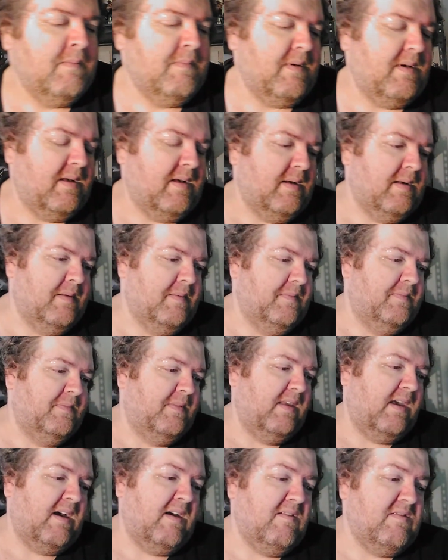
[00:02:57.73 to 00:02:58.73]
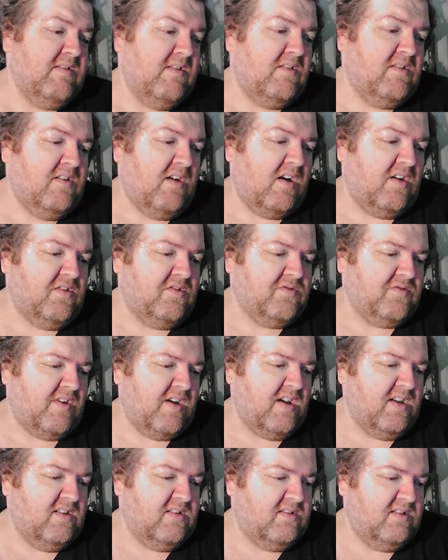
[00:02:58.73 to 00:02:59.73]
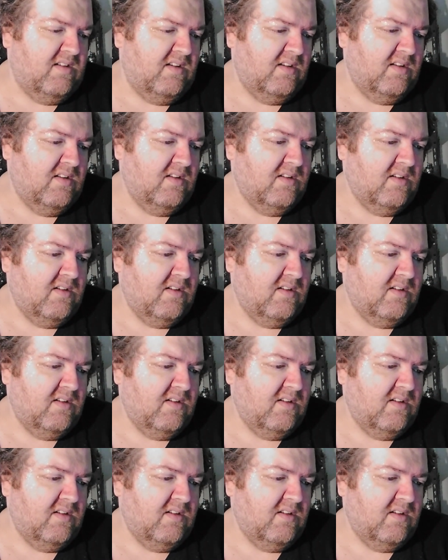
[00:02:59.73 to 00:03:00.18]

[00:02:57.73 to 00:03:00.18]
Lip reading: But yeah, it was a great